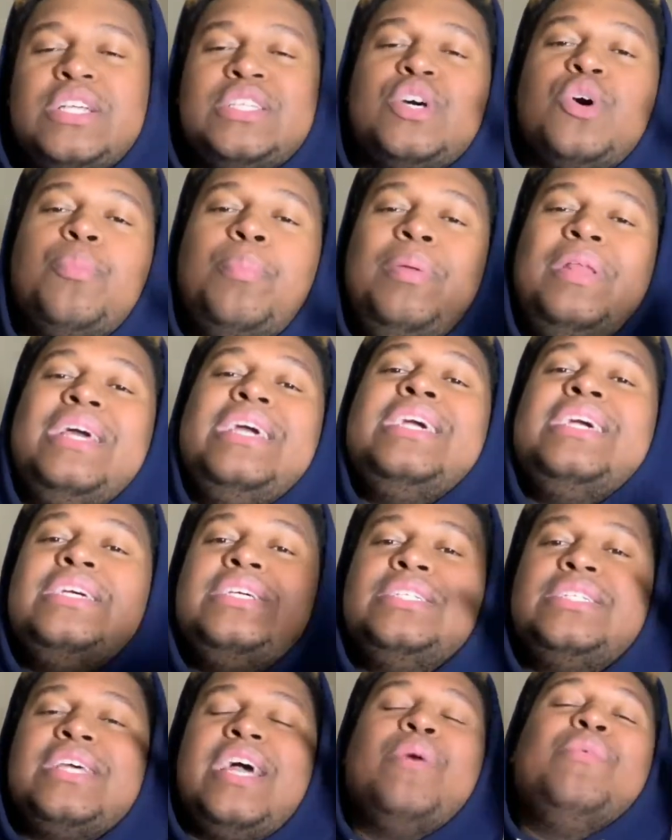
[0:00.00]
So
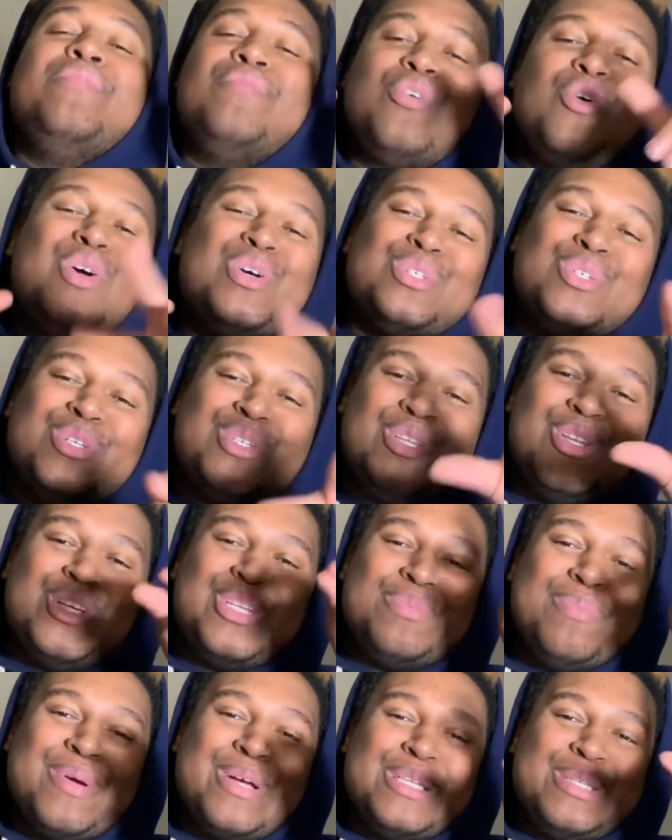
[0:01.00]
please, of course, just a little
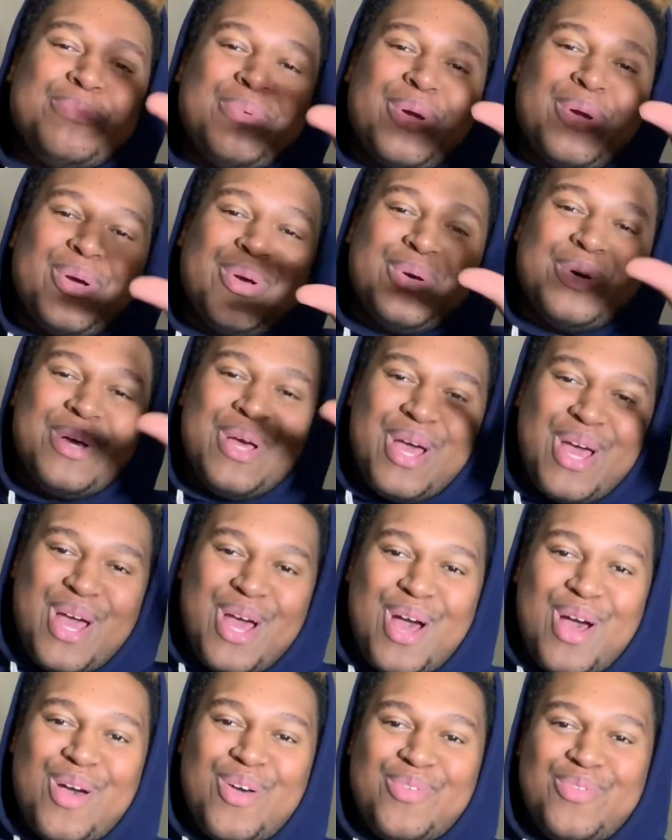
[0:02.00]
sprinkle
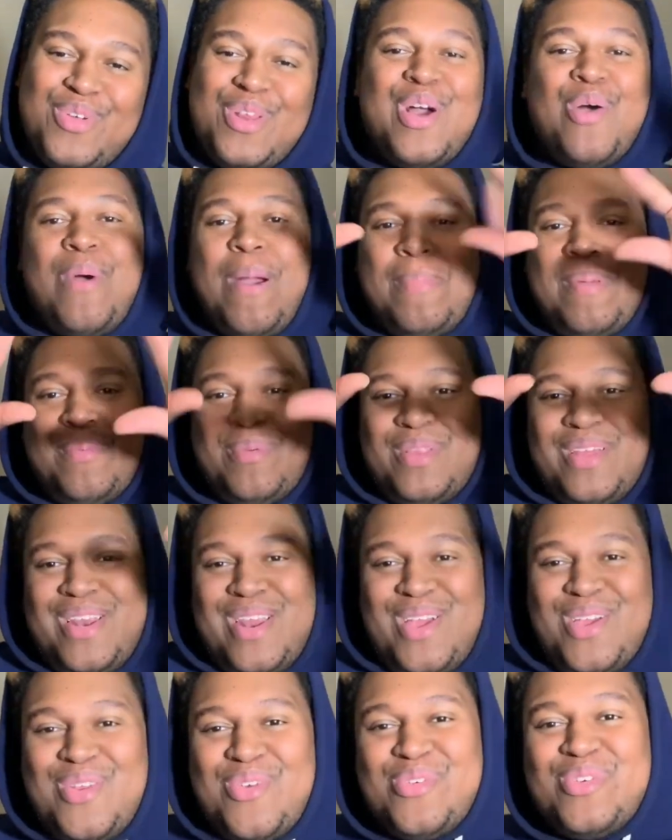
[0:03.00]
of, you know, white people in
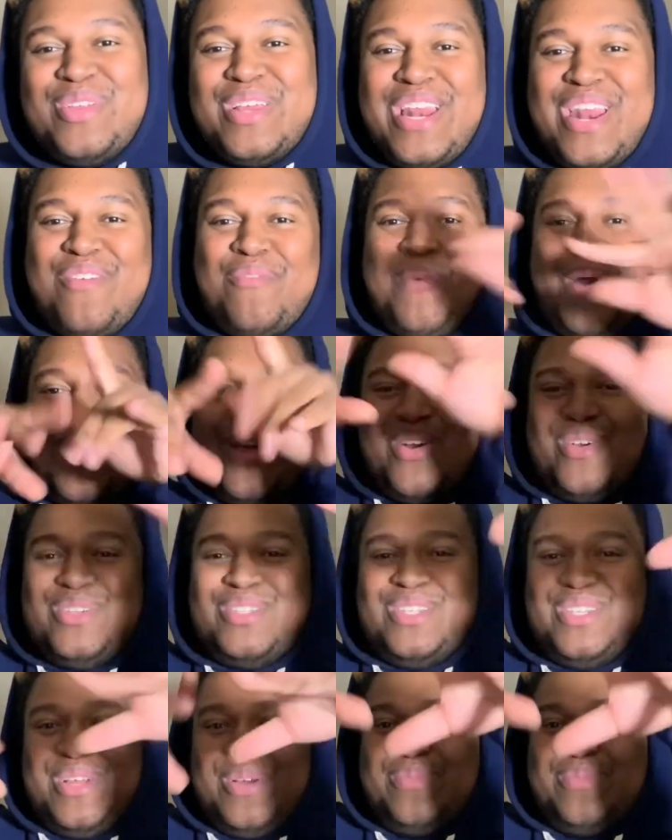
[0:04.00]
there and everybody else, you